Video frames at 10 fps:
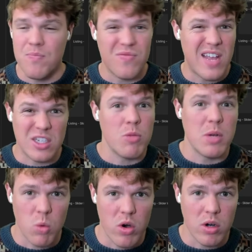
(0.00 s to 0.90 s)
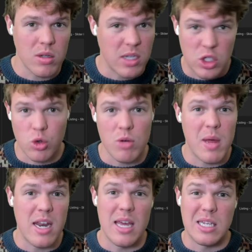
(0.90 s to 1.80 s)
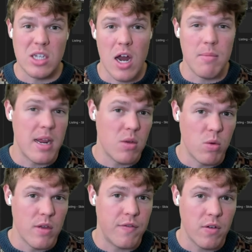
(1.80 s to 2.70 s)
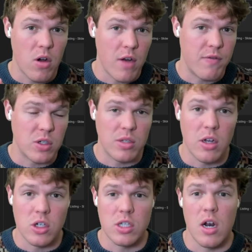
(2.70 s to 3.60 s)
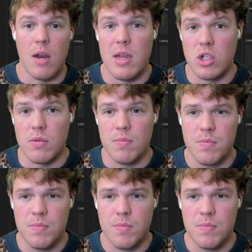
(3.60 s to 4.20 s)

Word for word: That's too much work. Let's streamline it and let's automate it with artificial intelligence and automation.